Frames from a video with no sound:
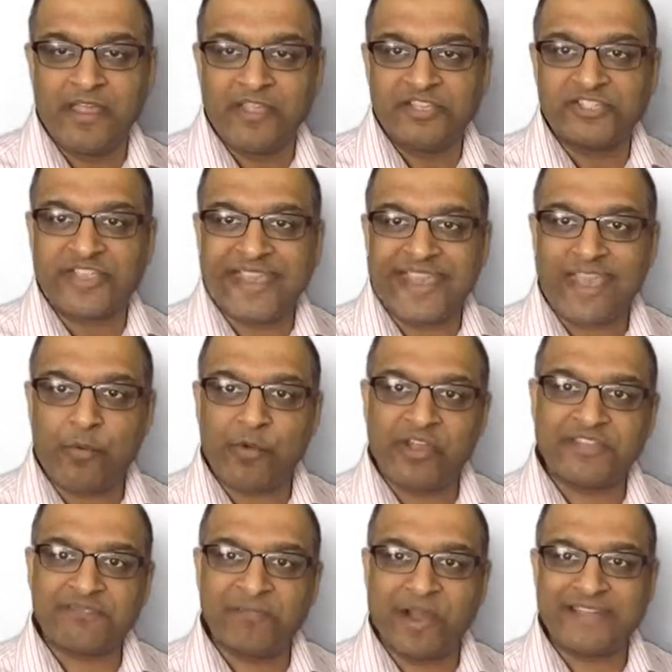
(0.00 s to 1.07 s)
So here were
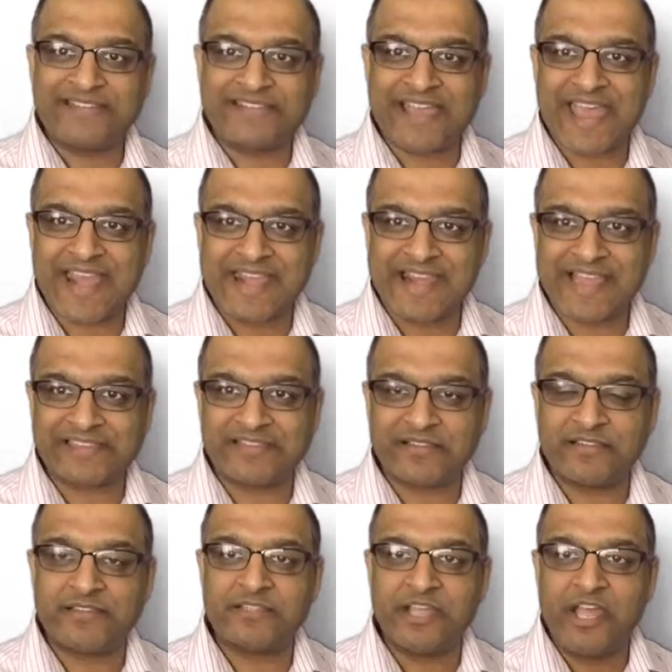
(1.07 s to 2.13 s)
my 10
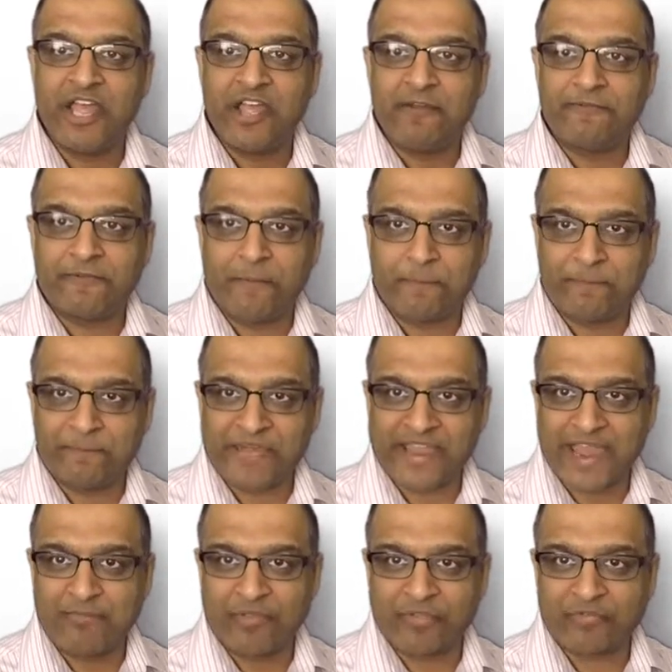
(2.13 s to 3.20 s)
lessons from
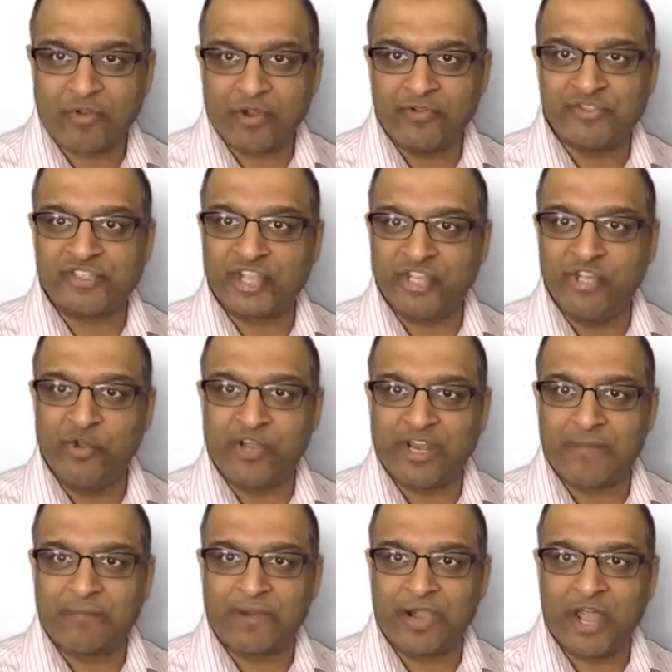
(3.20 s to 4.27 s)
Game of Thrones that you can
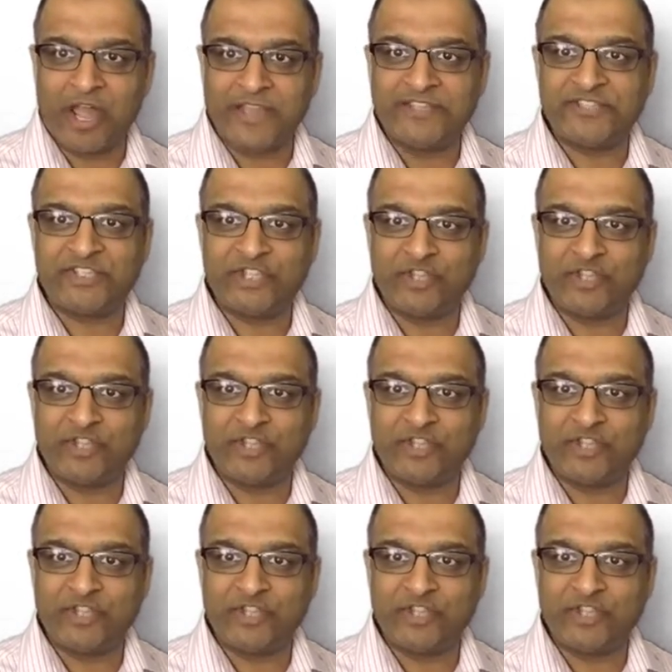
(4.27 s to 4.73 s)
apply to